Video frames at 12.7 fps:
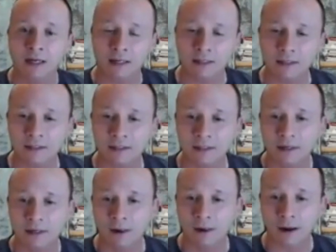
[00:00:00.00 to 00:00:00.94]
is
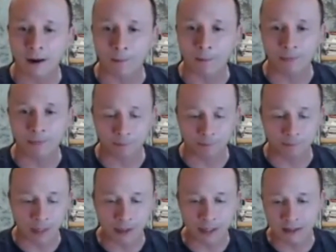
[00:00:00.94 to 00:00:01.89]

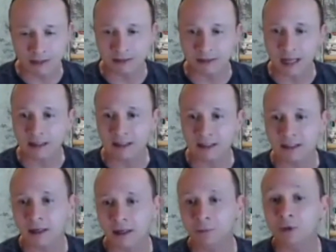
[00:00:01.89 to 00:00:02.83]
married in
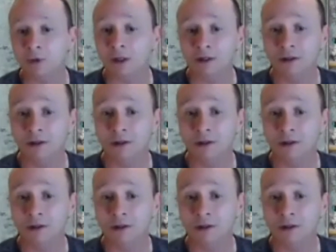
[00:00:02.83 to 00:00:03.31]
lockstep with